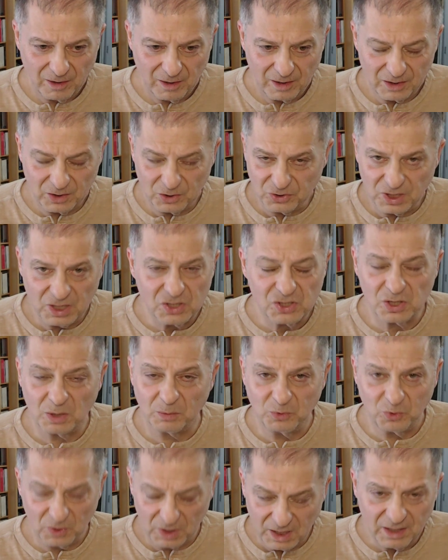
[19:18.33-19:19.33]
You teach them
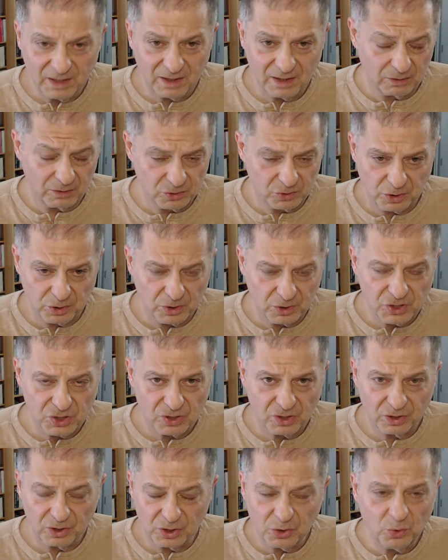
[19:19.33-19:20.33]
to eat in the church,
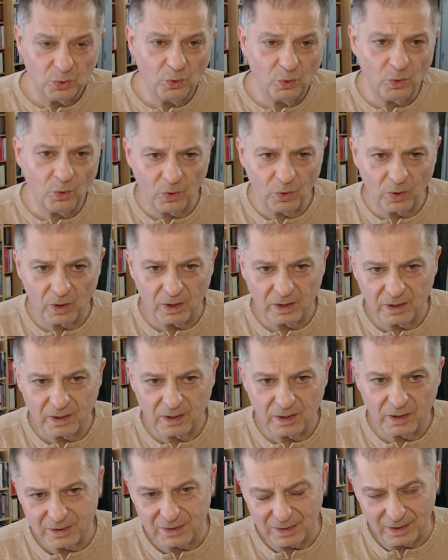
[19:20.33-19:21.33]
you
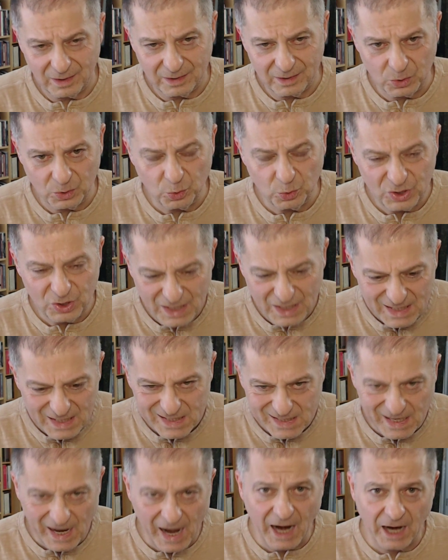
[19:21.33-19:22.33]

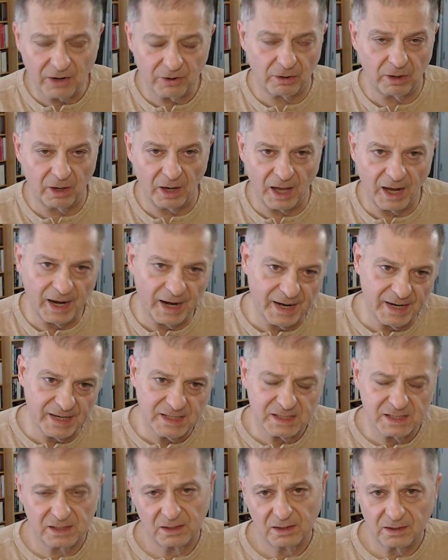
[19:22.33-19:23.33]

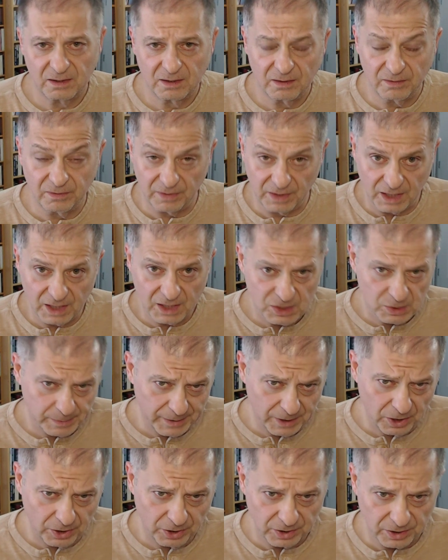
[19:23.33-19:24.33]
desacralize the
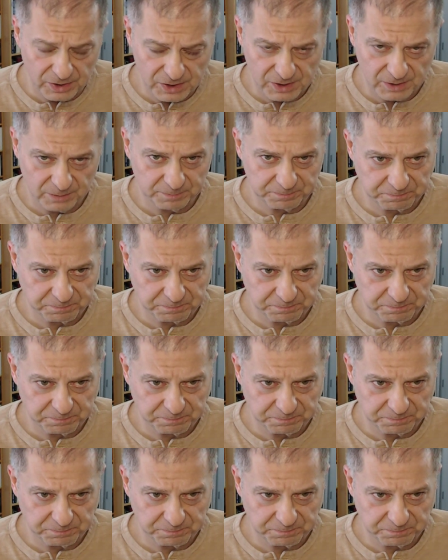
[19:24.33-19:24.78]
experience.